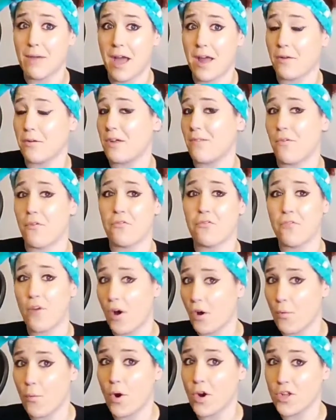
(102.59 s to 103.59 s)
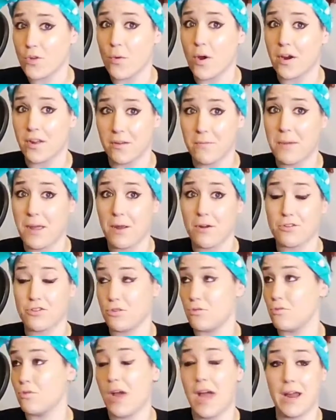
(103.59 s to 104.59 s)
I don't give a fuck what you want to compare it
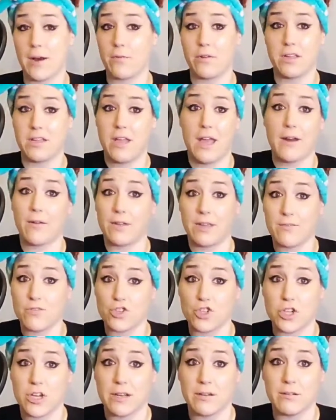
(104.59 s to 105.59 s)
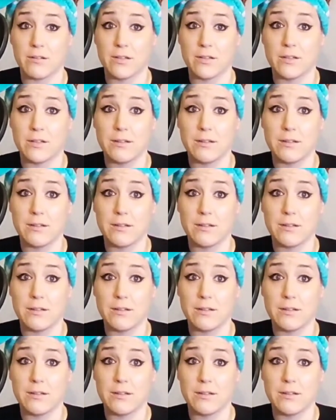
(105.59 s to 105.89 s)
to. I don't give a shit.